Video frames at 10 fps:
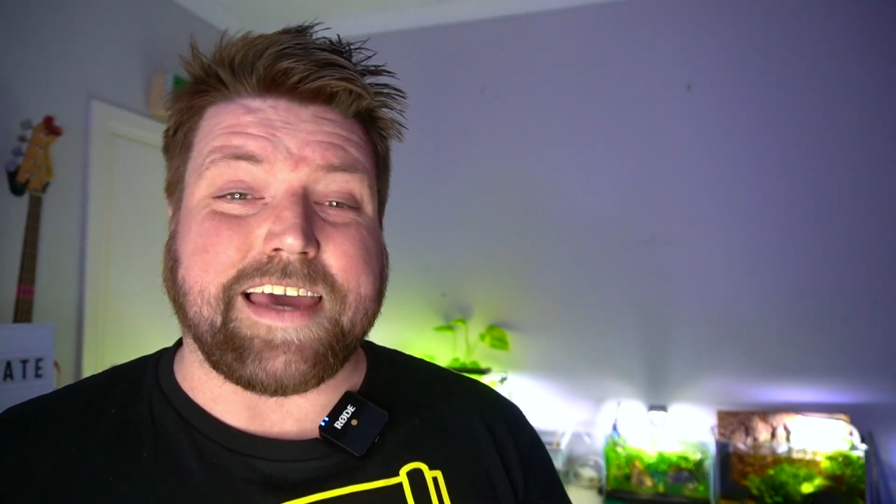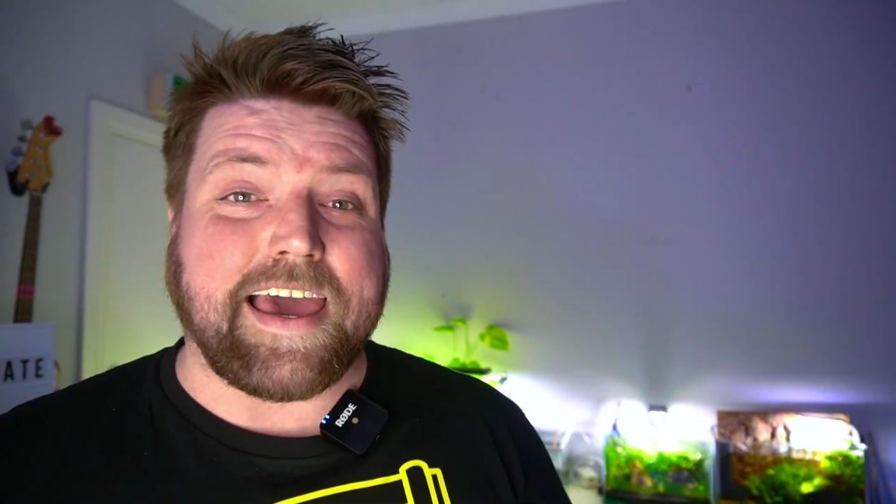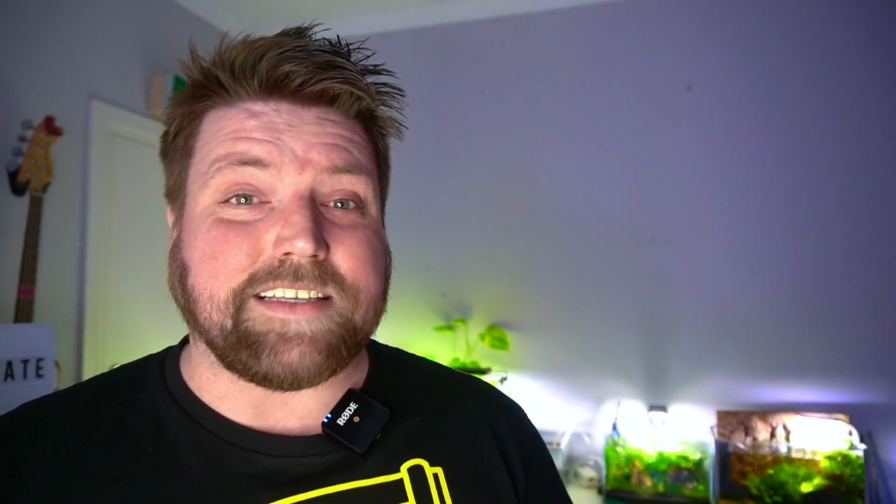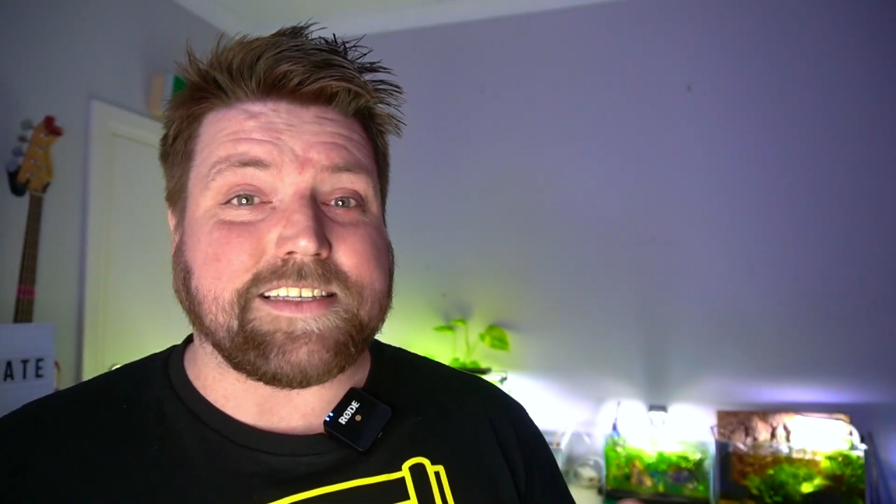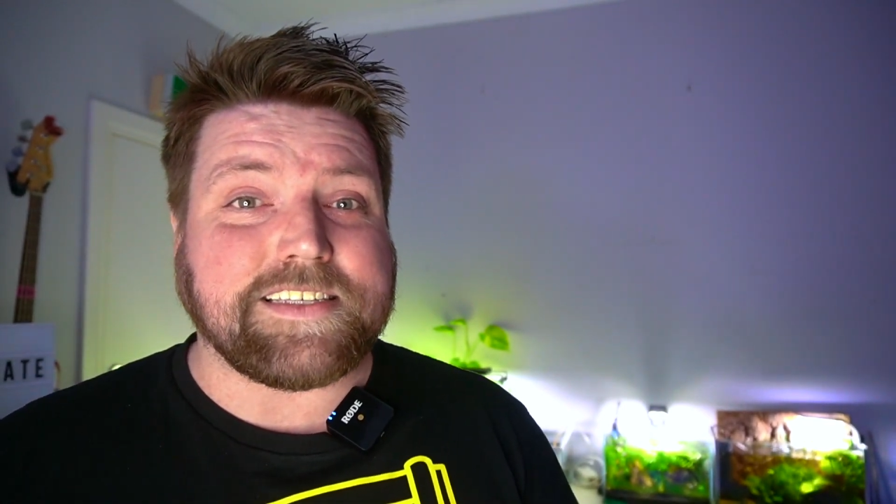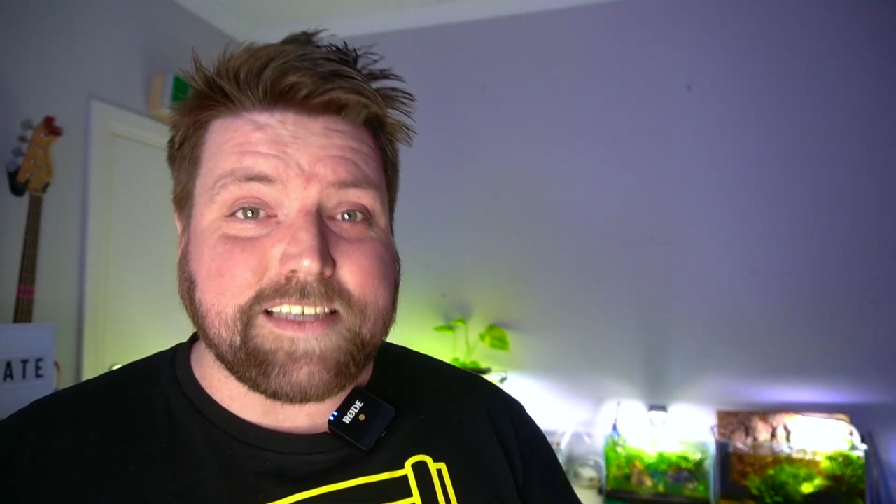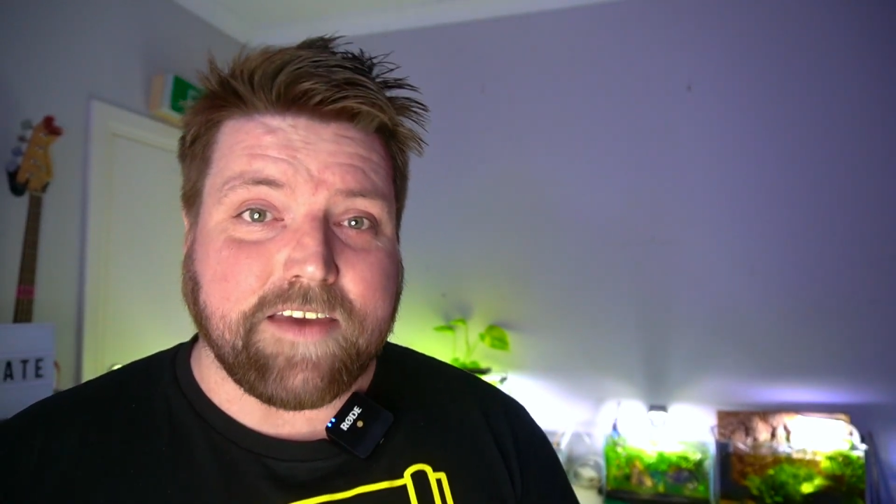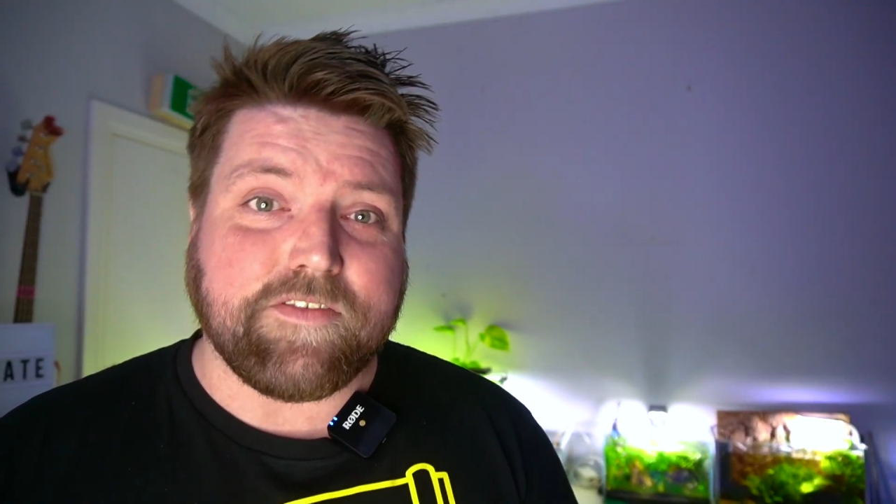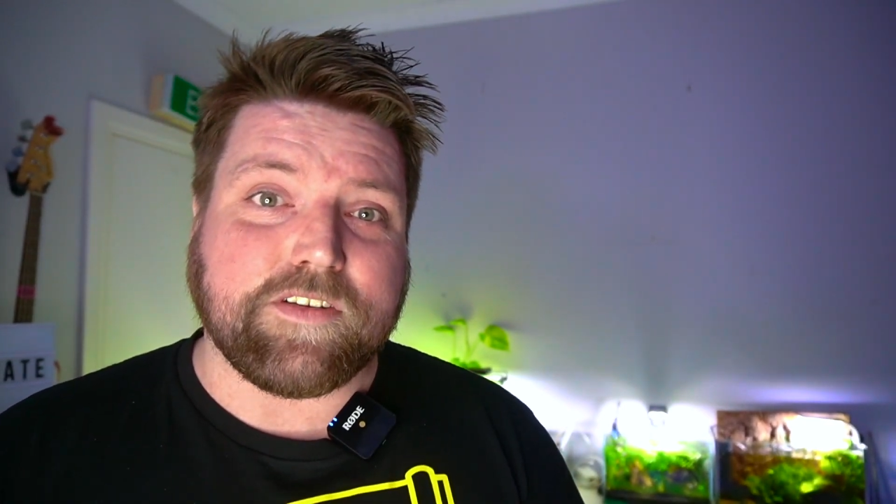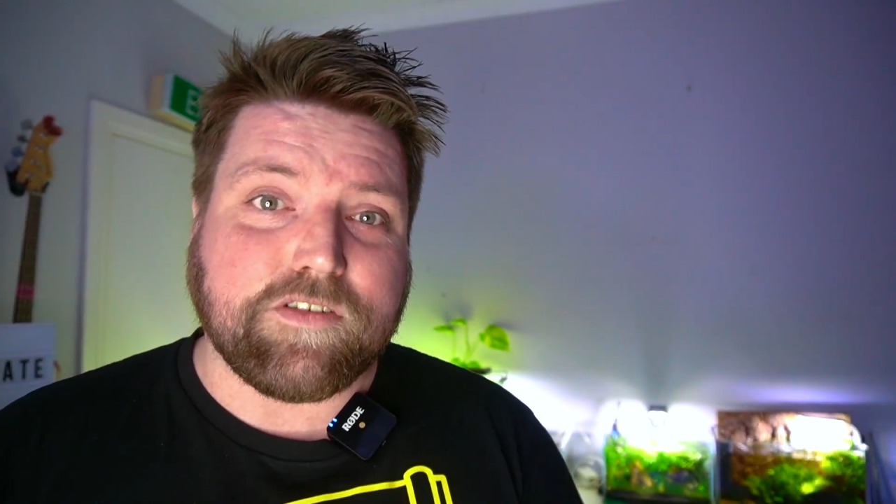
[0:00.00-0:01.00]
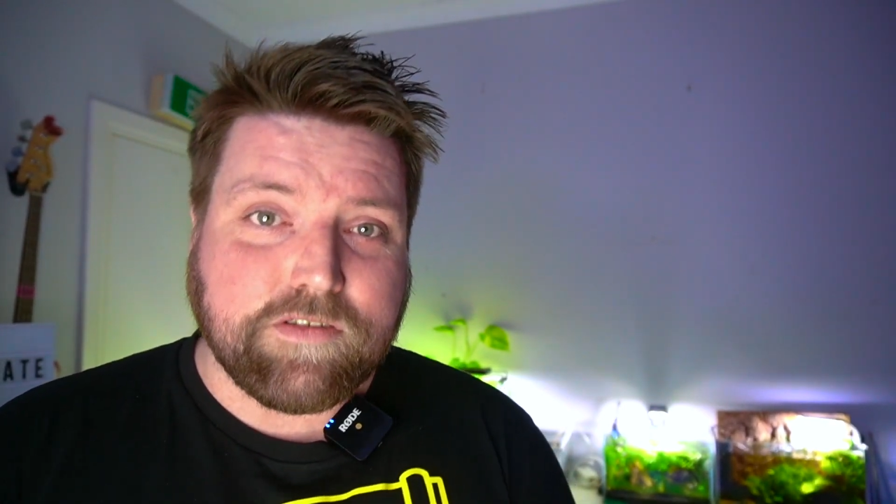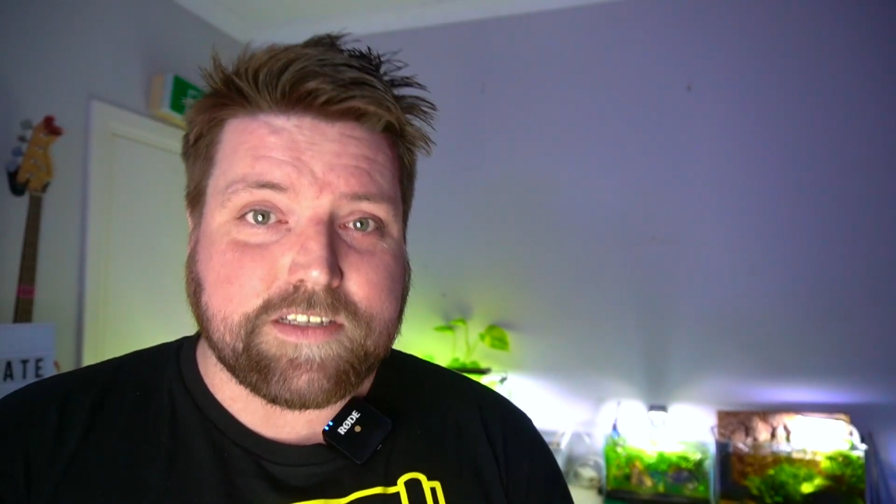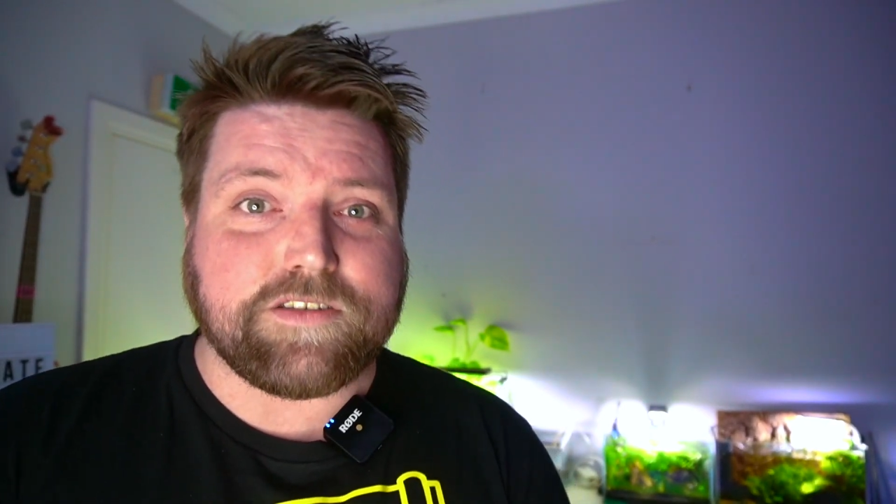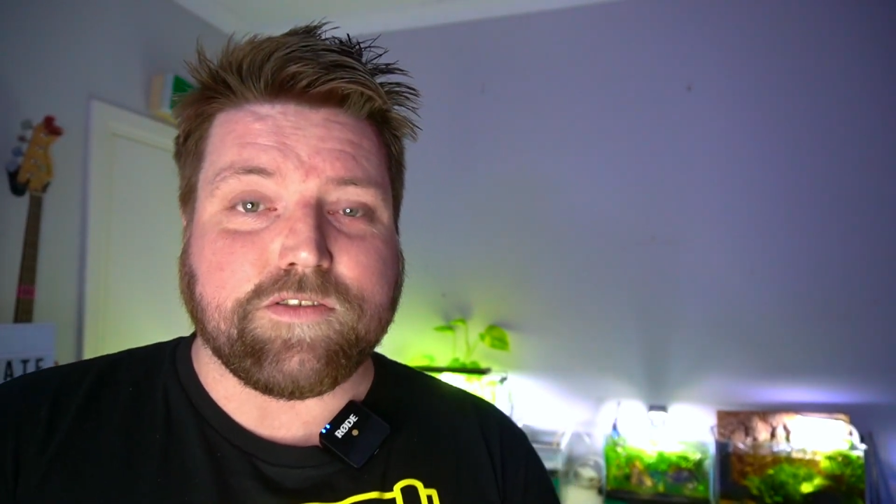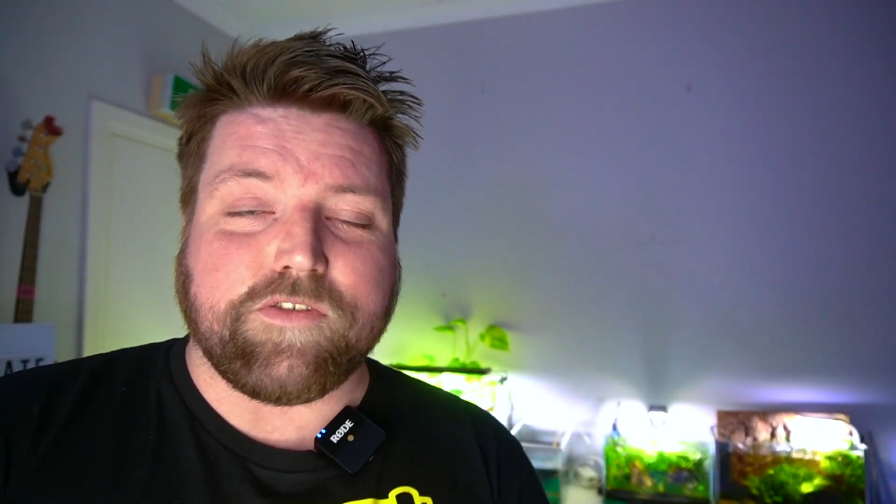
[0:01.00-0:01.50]
I had 7
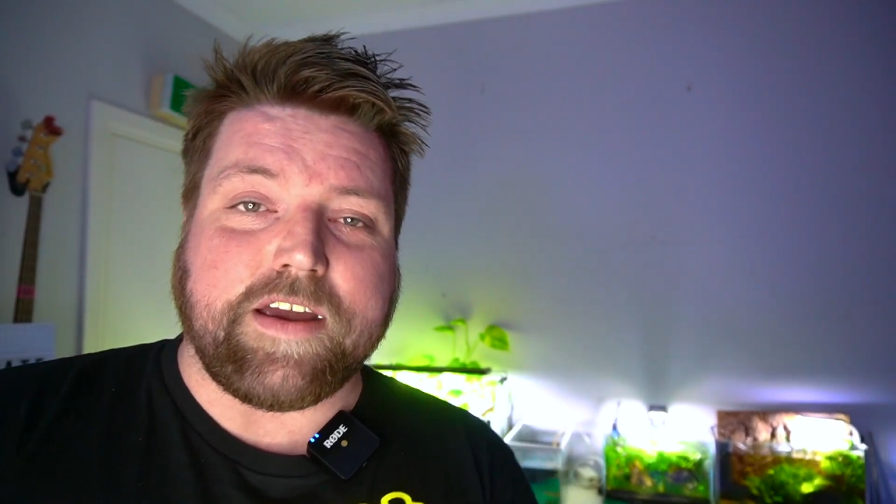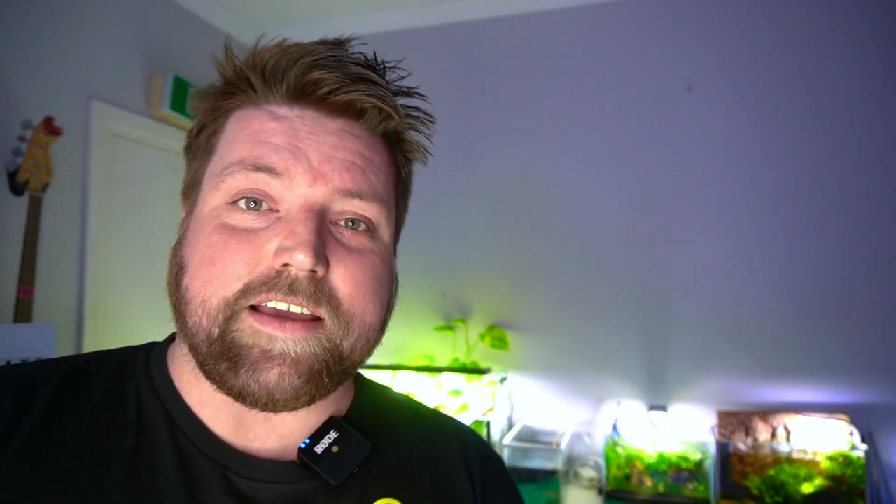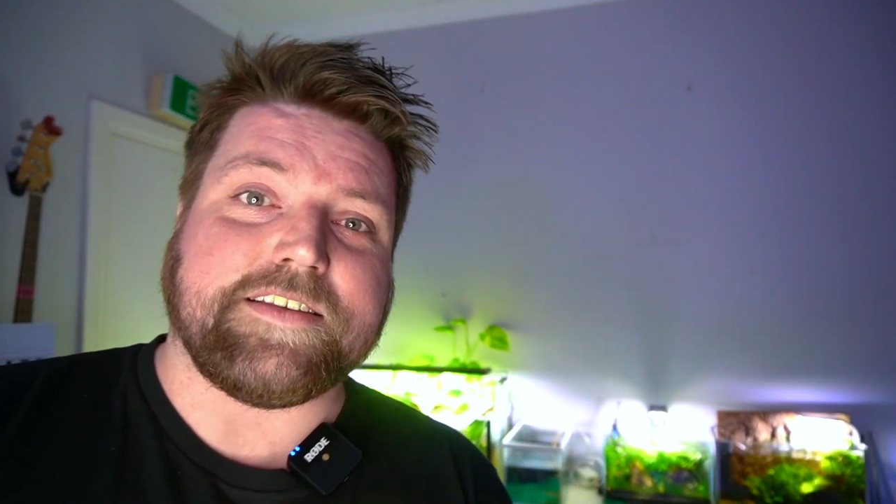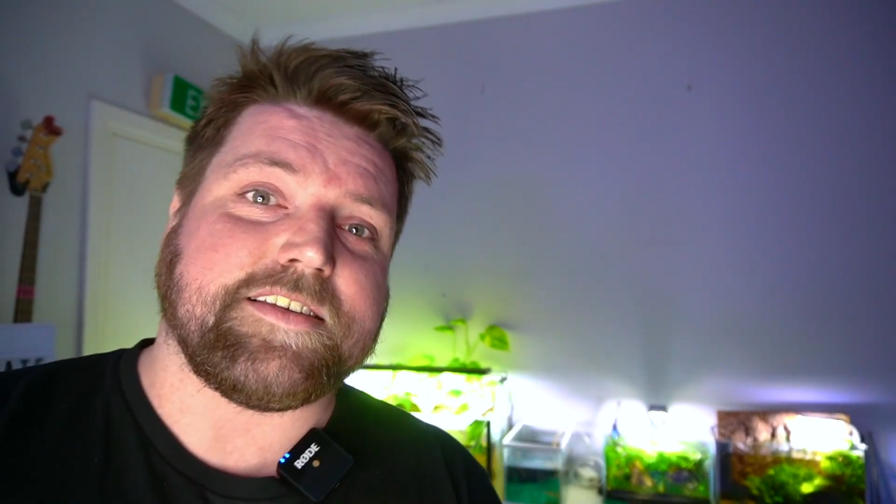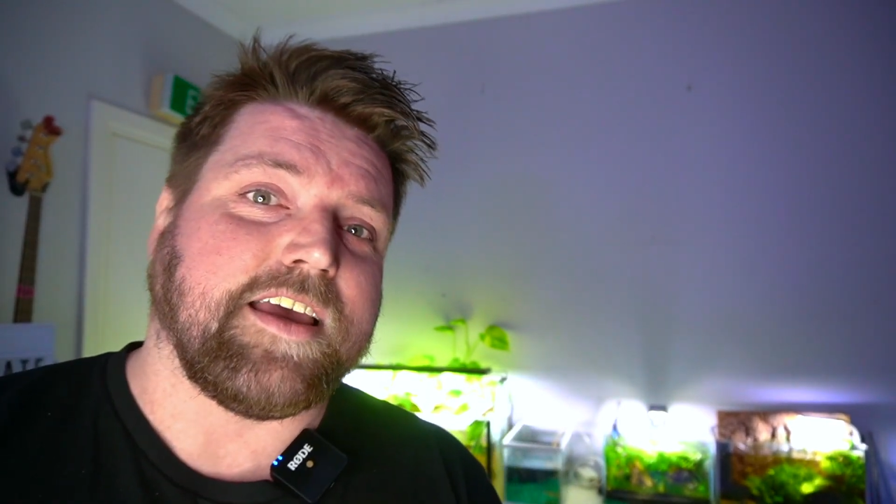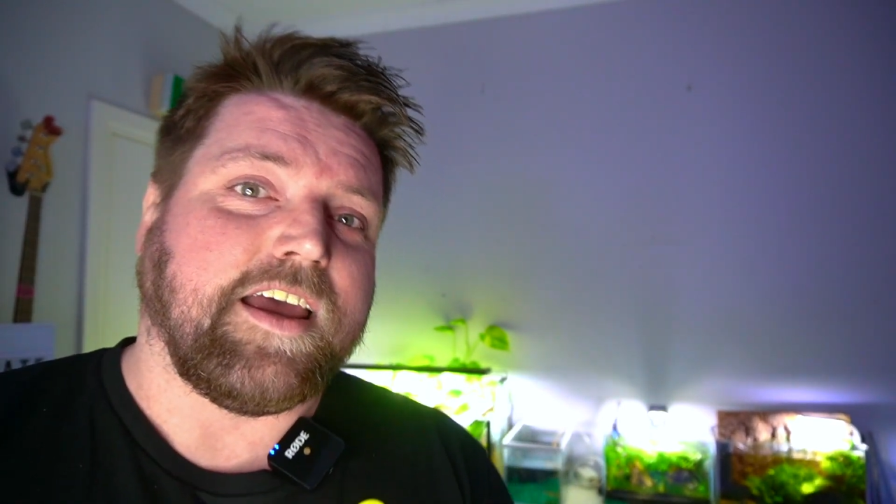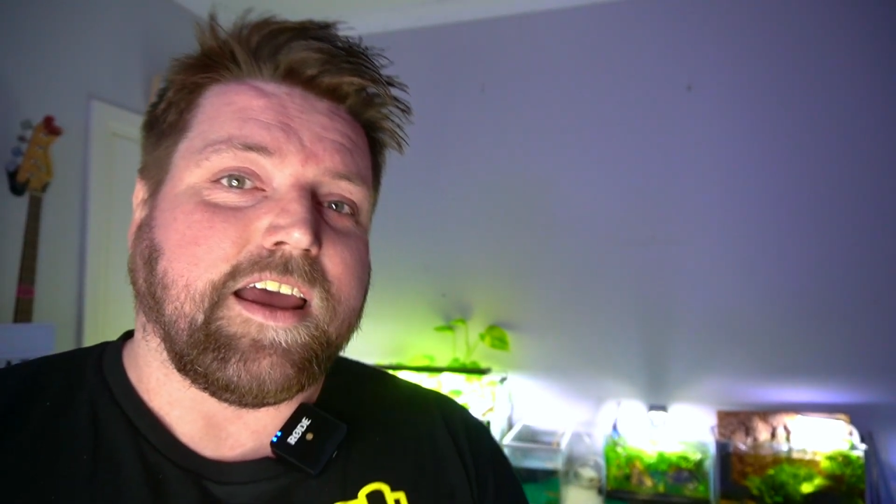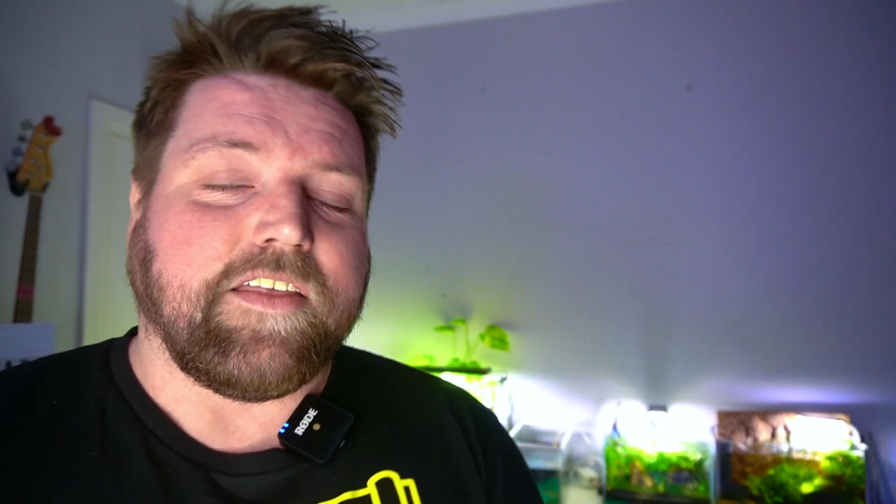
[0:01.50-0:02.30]
crystal reds.